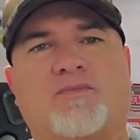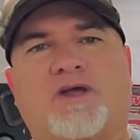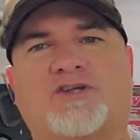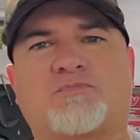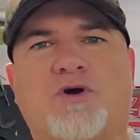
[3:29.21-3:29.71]

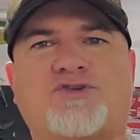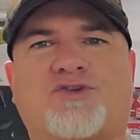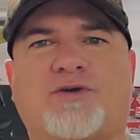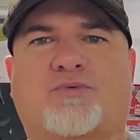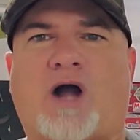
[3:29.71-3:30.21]
It's
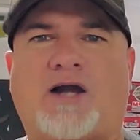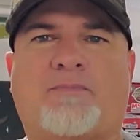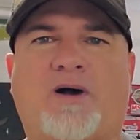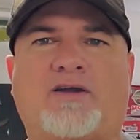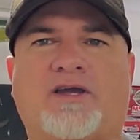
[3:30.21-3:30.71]
mostly rock
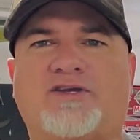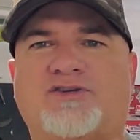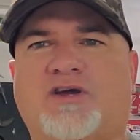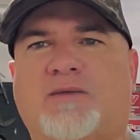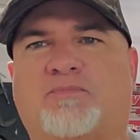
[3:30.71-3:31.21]

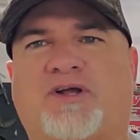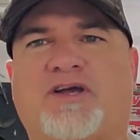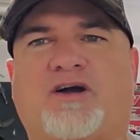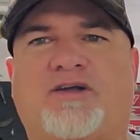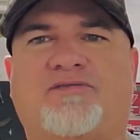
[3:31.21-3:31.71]
buggies
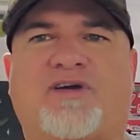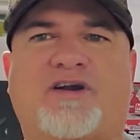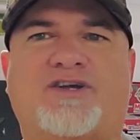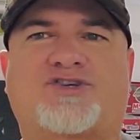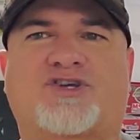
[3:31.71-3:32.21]
playing on
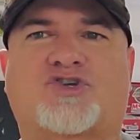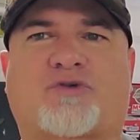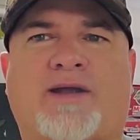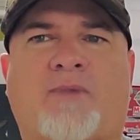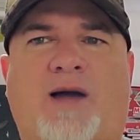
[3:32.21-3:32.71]
various
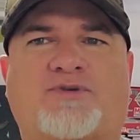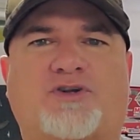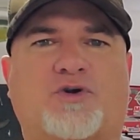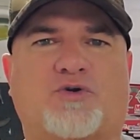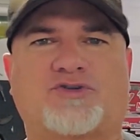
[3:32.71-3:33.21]
extreme
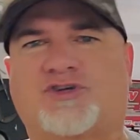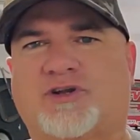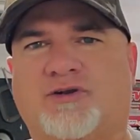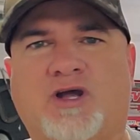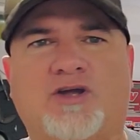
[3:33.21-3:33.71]
obstacles in